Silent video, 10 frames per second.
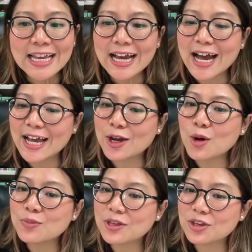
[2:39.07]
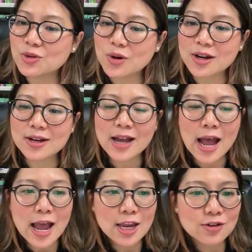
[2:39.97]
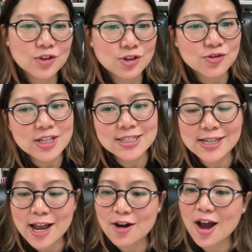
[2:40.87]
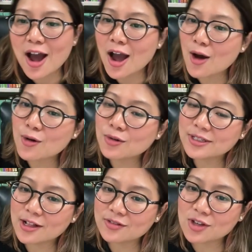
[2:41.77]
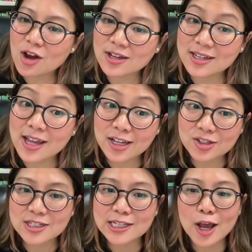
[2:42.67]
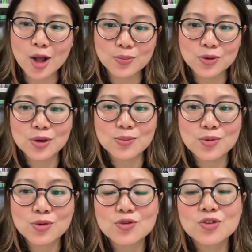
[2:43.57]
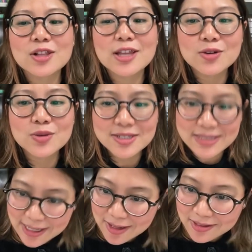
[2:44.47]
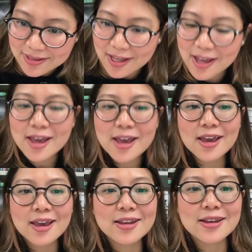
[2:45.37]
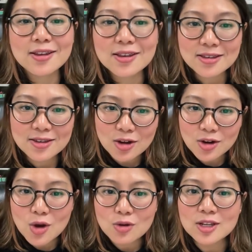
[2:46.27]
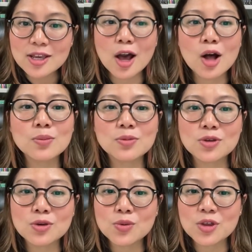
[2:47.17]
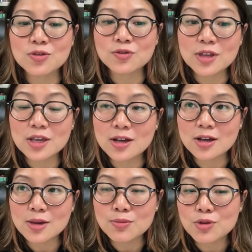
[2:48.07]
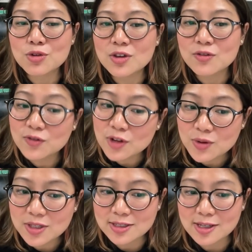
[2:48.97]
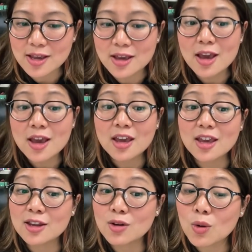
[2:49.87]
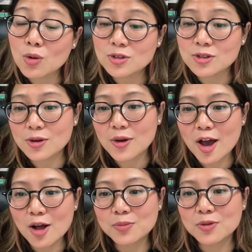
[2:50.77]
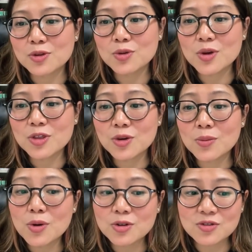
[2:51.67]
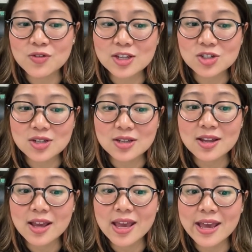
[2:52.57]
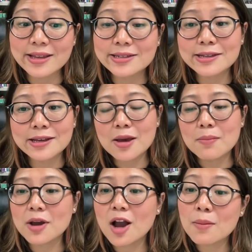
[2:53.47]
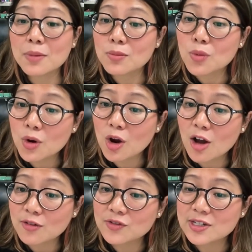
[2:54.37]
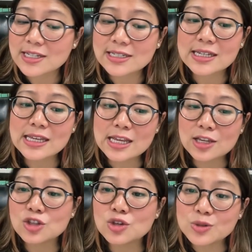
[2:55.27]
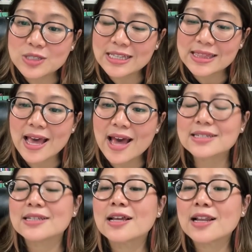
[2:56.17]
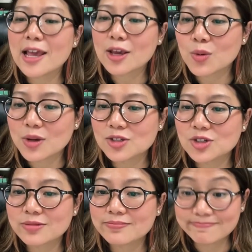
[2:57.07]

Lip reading: I hope that you are kind of convinced now how self-talk can actually help you improve your language skills. It not only helps you with improving fluency, it also helps you with your motivation and becoming more confident in using that language.